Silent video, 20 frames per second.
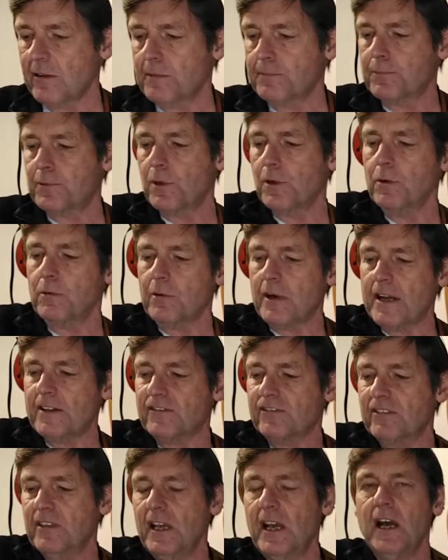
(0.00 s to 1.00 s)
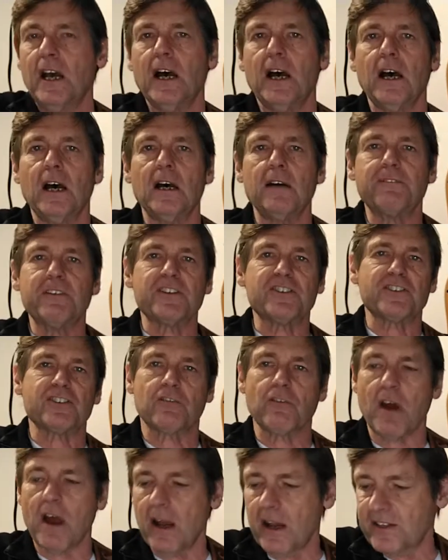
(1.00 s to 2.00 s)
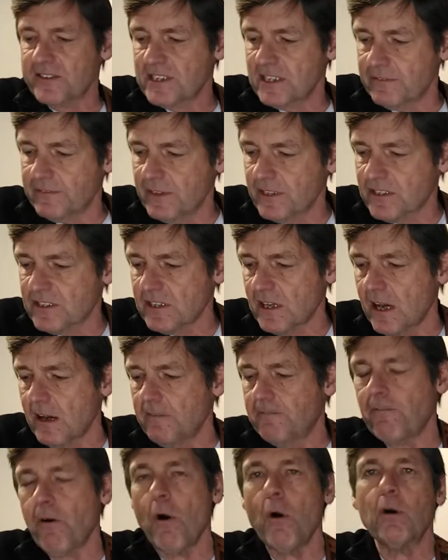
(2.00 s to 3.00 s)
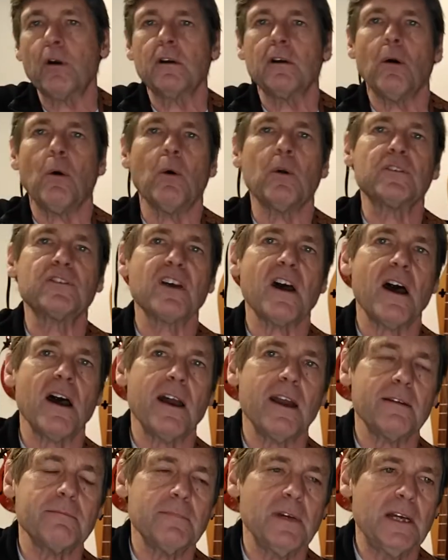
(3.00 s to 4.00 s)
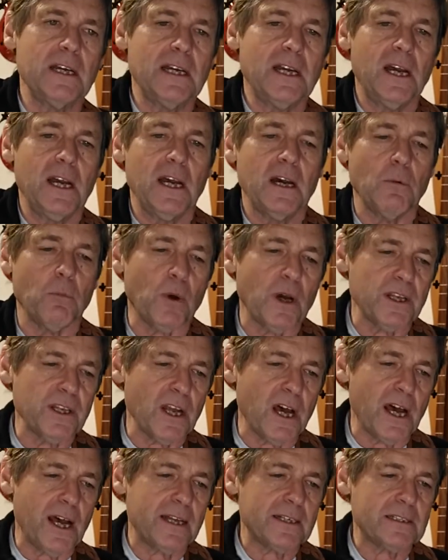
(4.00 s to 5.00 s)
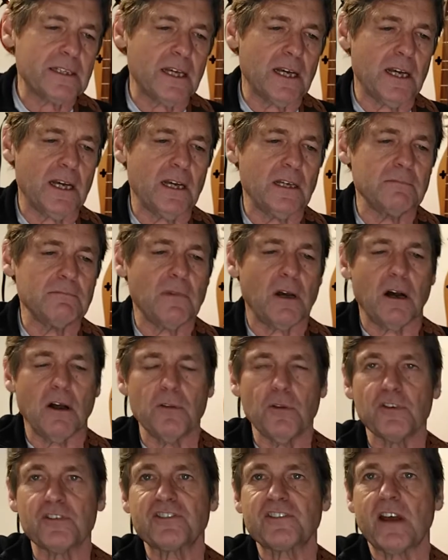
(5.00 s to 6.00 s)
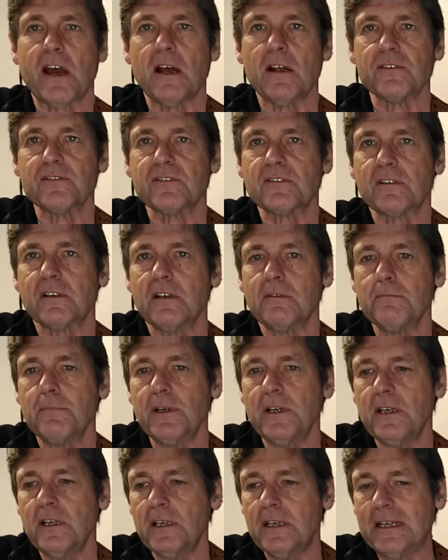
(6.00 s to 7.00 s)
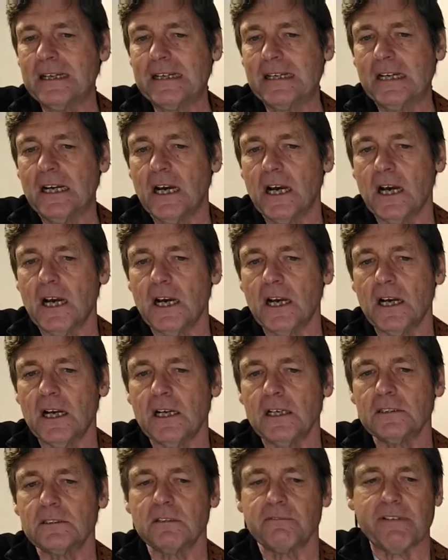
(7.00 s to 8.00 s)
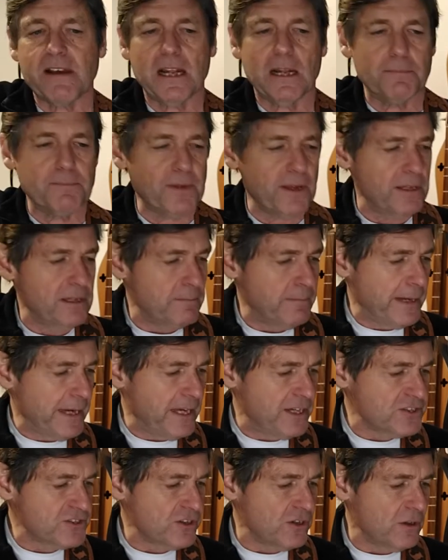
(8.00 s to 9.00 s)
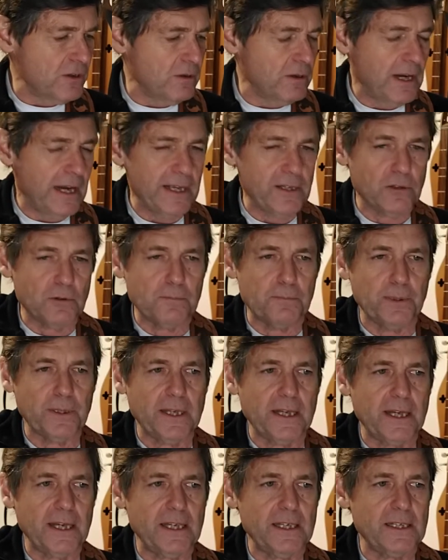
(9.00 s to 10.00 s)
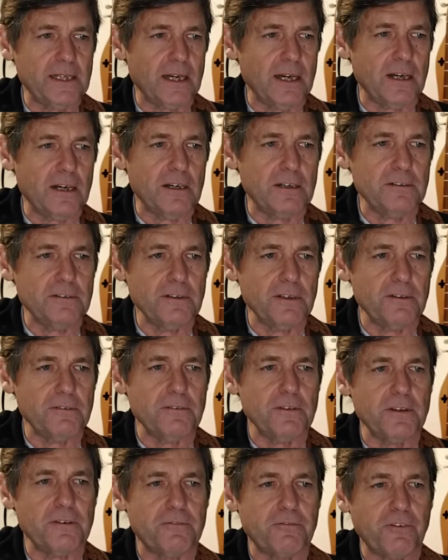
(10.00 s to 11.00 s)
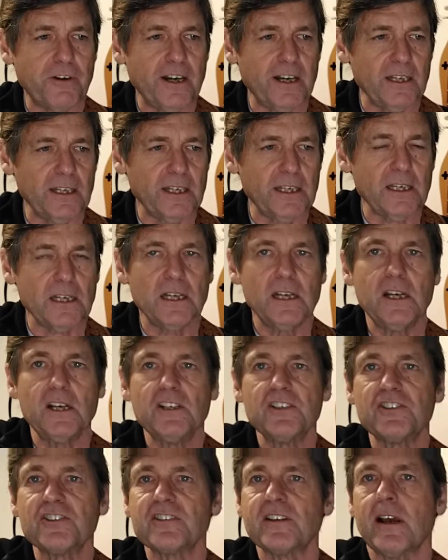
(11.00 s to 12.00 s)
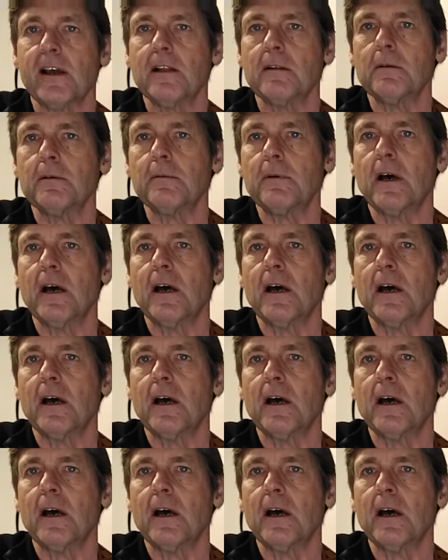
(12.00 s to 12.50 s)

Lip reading: your progress. If it's scrugs, if it's folk, old time, whatnot, all those styles can be developed on the banjo. I don't play the frailing style